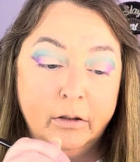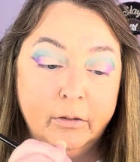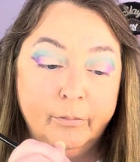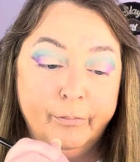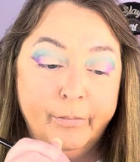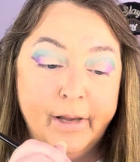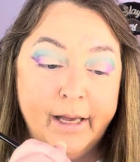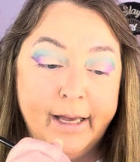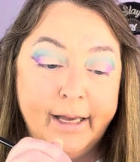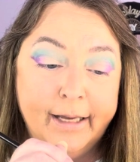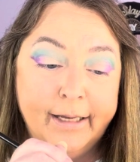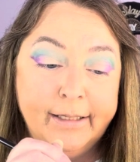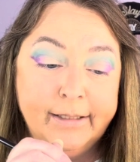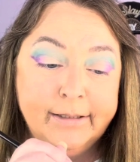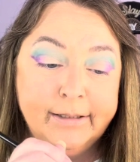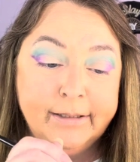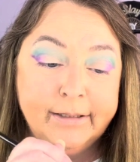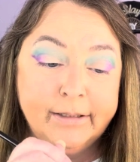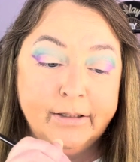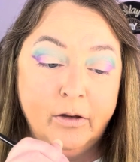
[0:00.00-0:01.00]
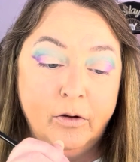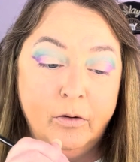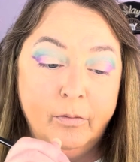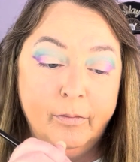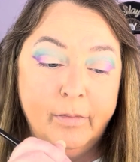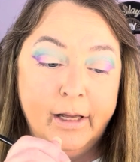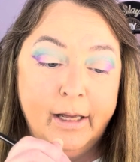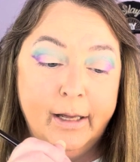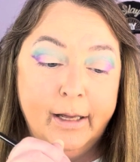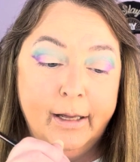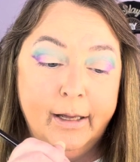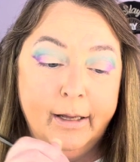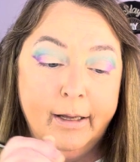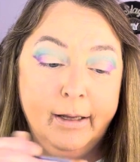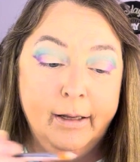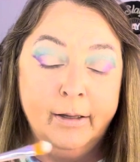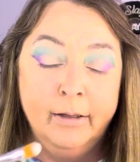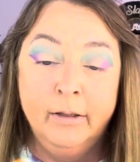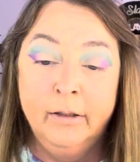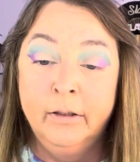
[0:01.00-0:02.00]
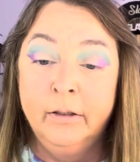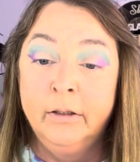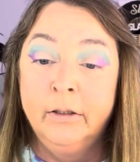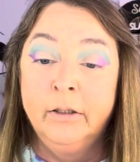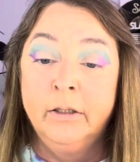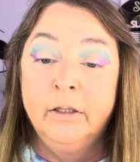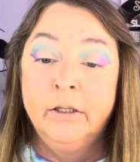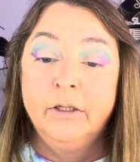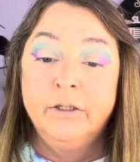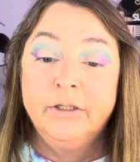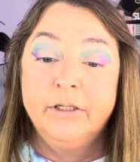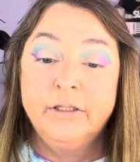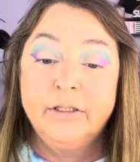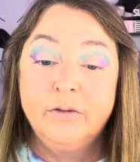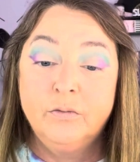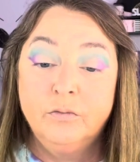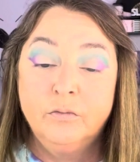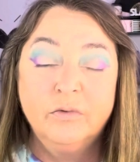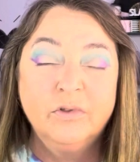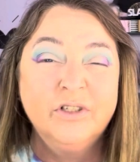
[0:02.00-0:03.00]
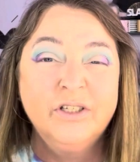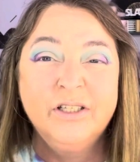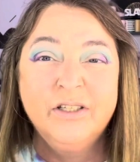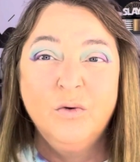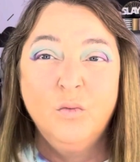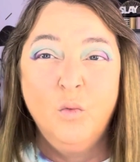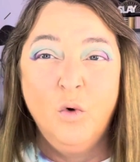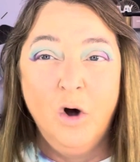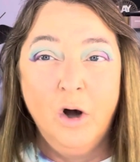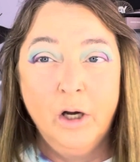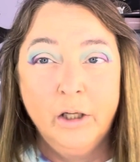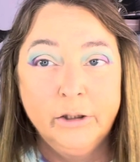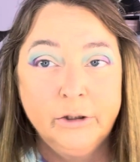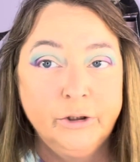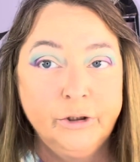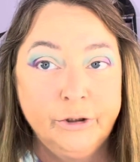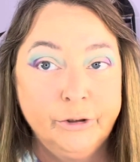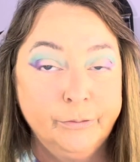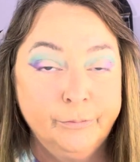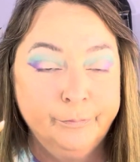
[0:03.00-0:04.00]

base on my eye. Just a wash.